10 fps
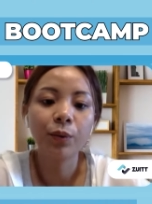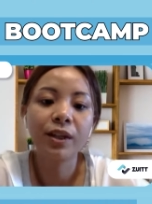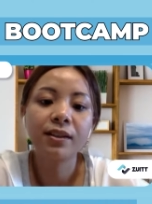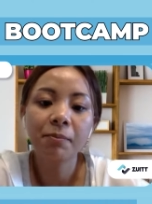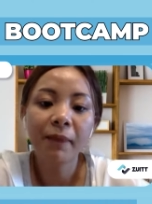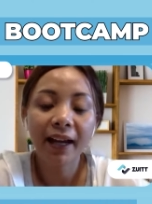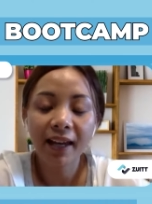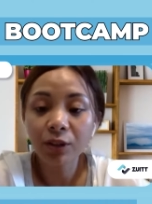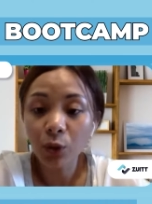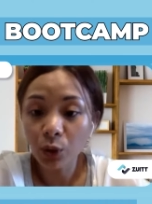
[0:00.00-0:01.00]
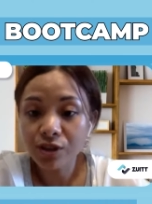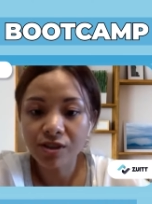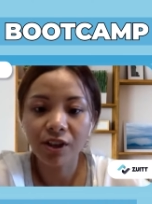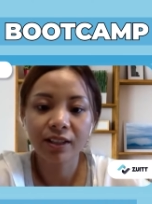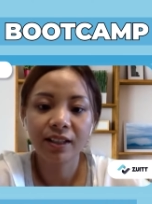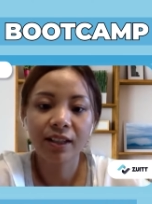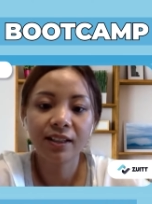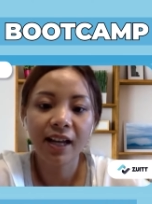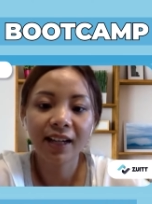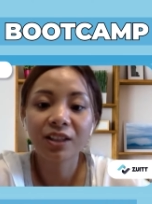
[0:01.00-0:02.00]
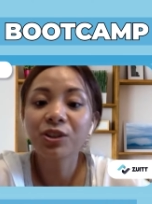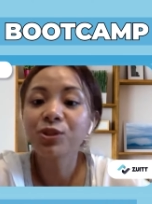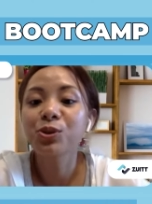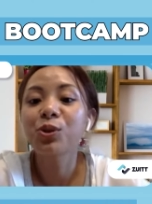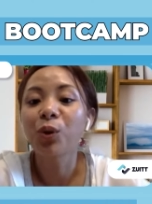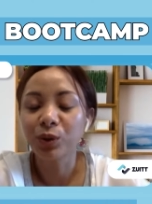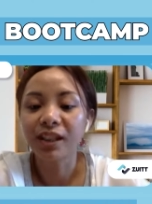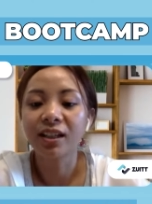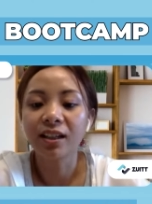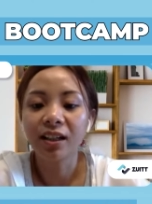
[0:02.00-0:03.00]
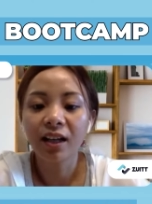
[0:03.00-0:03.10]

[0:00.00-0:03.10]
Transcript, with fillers: when the back-end course started, I get used to coding.